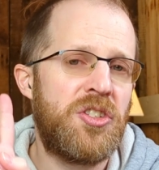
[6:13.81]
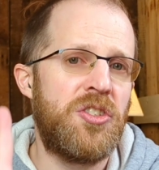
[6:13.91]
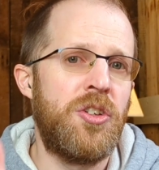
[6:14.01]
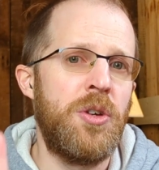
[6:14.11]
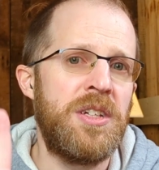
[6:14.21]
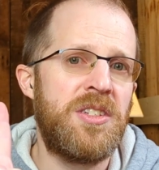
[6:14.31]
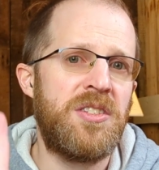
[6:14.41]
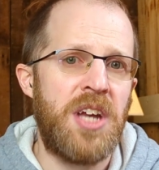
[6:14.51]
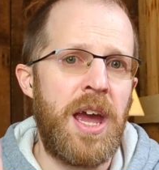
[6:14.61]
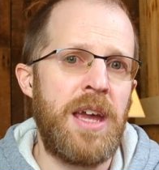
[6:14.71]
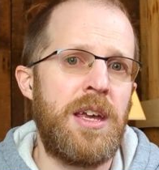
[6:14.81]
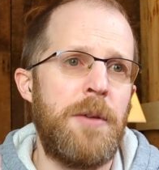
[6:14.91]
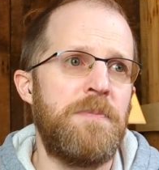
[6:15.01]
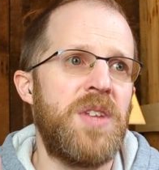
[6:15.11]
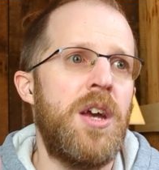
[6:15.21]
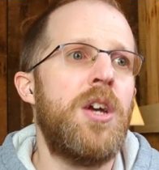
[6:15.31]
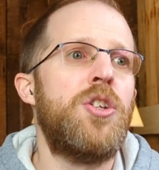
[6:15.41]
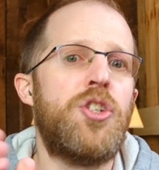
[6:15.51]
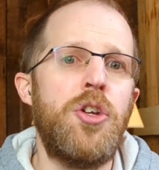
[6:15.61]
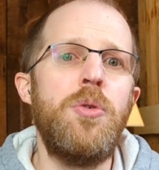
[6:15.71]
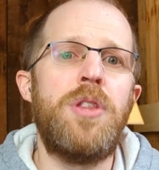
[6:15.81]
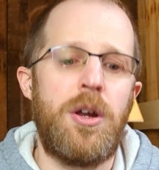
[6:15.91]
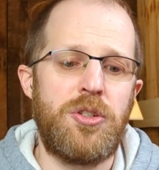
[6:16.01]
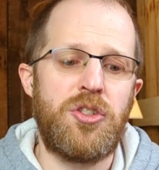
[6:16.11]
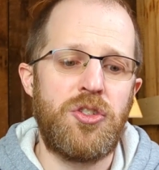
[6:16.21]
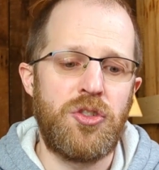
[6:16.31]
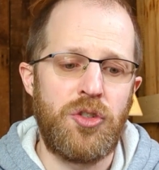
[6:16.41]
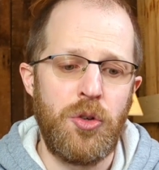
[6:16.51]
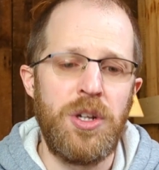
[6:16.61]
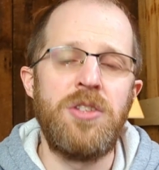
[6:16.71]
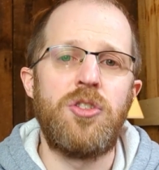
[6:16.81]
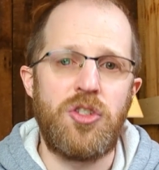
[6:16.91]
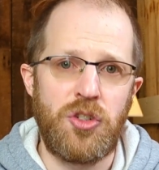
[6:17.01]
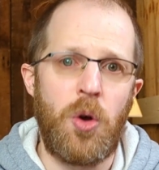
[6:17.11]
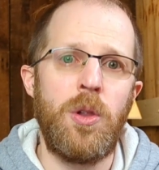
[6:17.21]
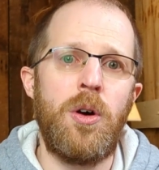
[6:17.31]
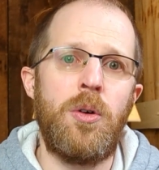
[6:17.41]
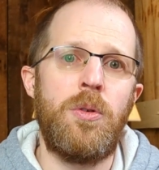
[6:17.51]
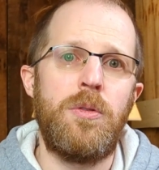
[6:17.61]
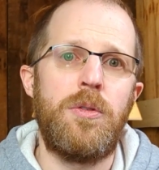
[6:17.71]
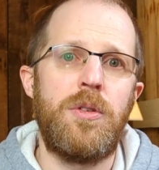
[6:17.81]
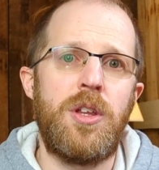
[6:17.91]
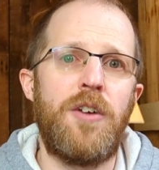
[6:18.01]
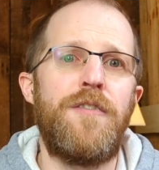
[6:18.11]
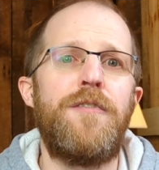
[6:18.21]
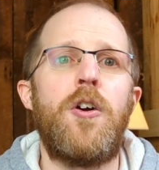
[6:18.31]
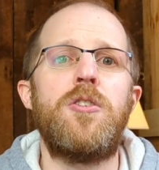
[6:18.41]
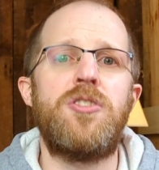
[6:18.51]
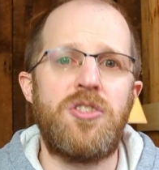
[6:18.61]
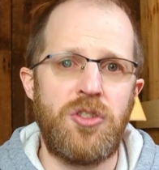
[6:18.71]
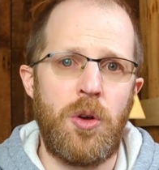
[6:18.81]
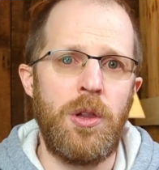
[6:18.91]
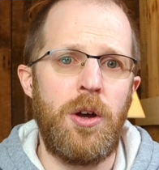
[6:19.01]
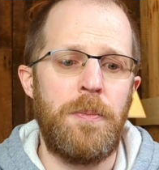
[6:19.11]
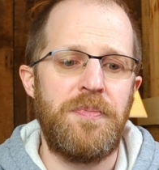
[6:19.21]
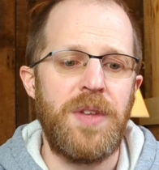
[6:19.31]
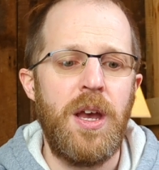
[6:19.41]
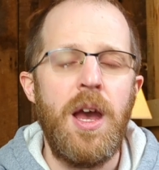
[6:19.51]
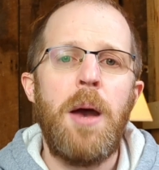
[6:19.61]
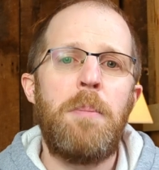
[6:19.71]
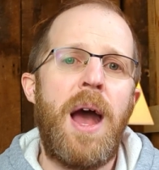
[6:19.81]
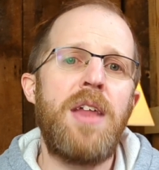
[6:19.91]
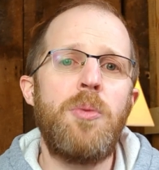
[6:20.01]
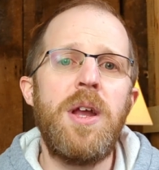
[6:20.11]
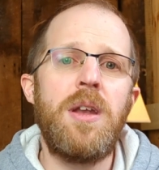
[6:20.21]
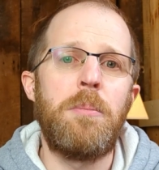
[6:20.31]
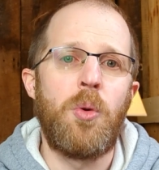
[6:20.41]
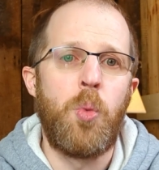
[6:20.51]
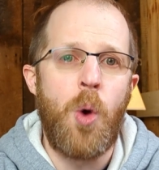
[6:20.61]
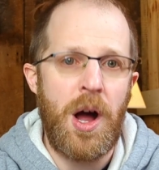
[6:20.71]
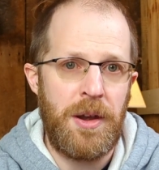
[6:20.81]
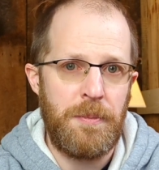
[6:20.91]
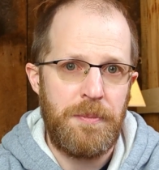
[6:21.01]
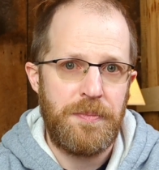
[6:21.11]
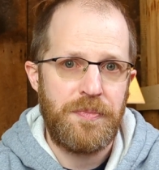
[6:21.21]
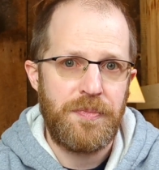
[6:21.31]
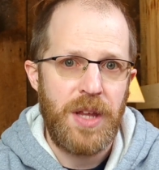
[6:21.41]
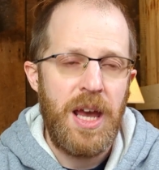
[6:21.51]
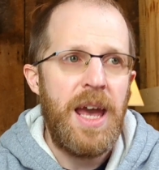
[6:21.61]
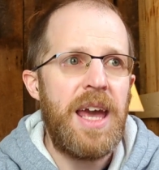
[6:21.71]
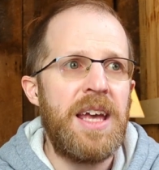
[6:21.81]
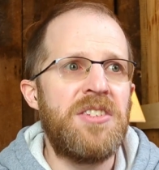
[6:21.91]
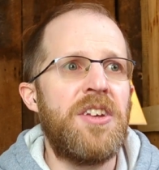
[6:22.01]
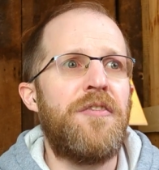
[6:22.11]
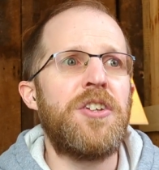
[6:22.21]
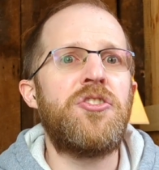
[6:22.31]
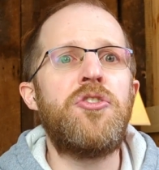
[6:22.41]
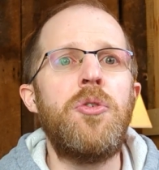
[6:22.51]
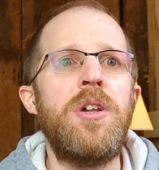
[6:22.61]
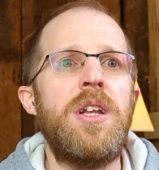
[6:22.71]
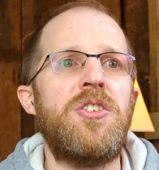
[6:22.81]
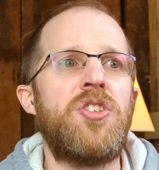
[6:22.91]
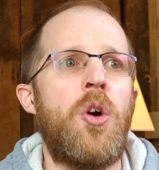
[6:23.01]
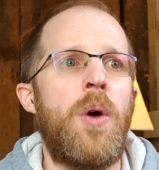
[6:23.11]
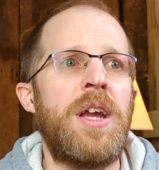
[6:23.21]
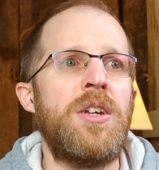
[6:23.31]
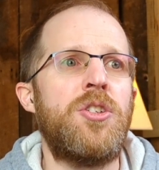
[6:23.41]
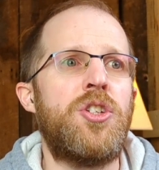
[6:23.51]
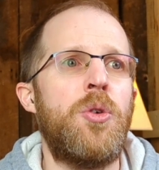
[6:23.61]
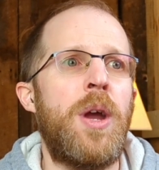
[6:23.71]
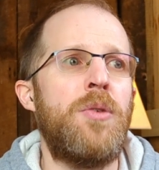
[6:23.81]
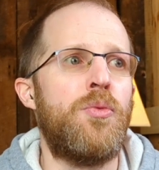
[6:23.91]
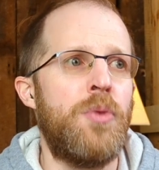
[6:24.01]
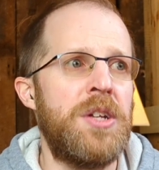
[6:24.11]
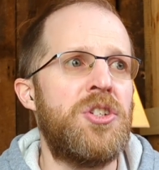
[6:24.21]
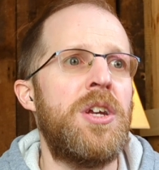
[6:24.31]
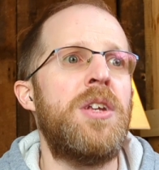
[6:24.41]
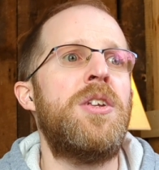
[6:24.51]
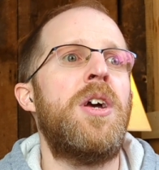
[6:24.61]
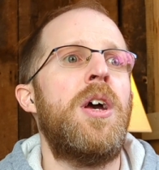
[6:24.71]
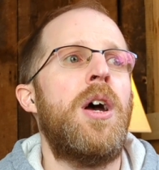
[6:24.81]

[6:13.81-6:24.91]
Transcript: students take to their student solo, their first solo. Pathway number one is if a student is going to a rigid